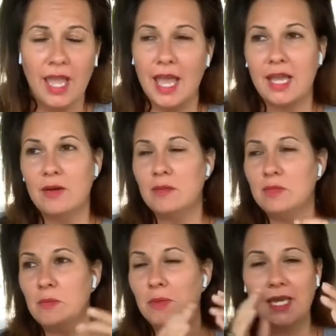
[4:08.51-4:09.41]
and, and
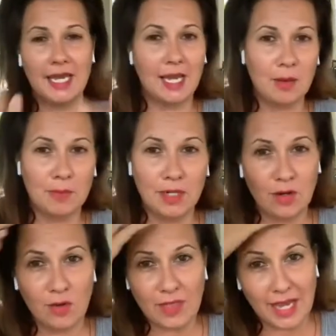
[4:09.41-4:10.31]
be picking up, you
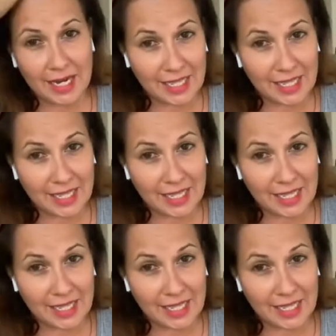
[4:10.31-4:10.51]
know, that,